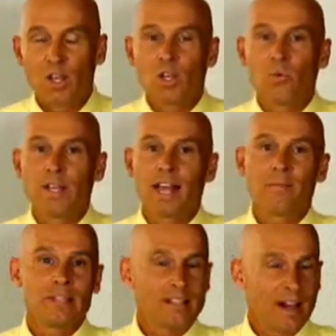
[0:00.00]
We have
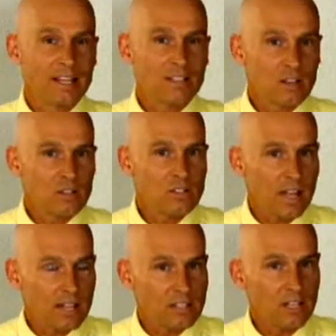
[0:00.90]
been diagnosed
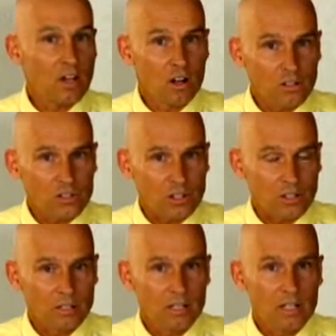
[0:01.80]
as a culture
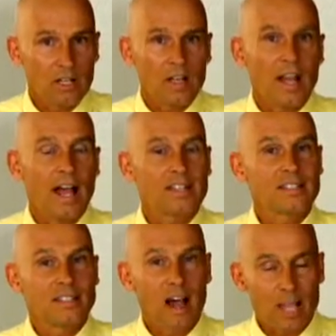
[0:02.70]

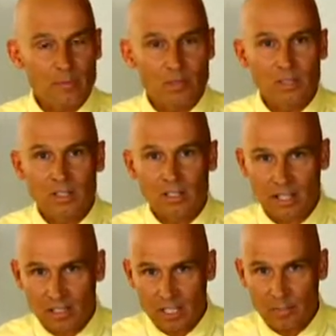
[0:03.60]
as
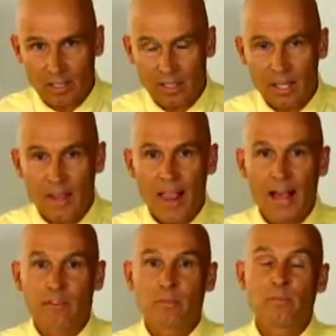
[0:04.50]
hypoglycemic,
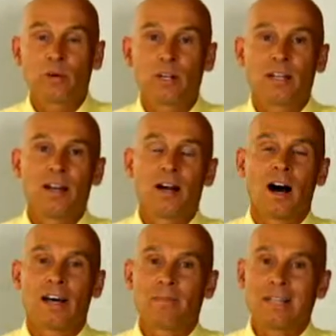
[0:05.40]
and we've been put
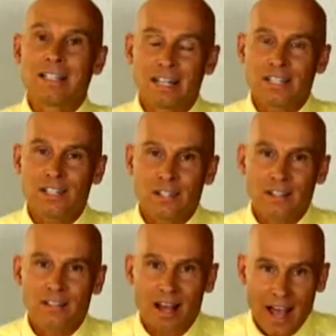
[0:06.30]
on a medicinal
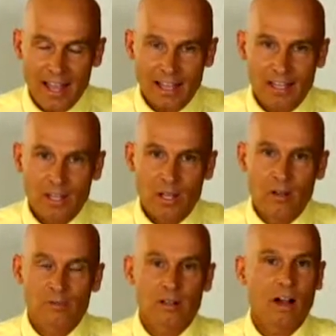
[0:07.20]
diet
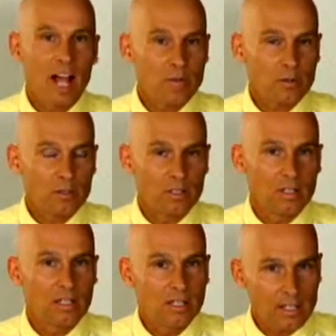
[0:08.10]
for
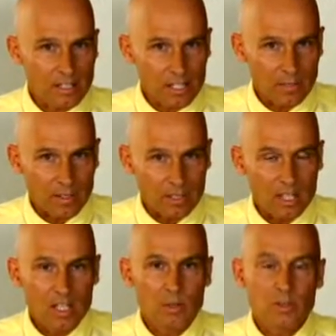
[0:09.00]
hypoglycemia,
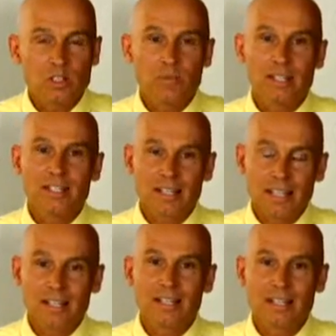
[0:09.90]
which means
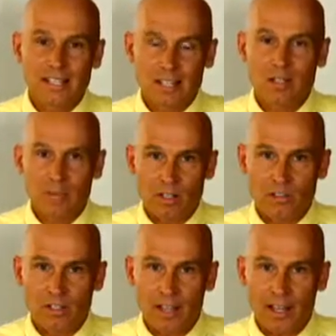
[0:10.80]
eating 6
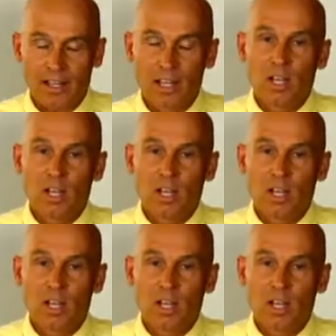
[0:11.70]
meals a day.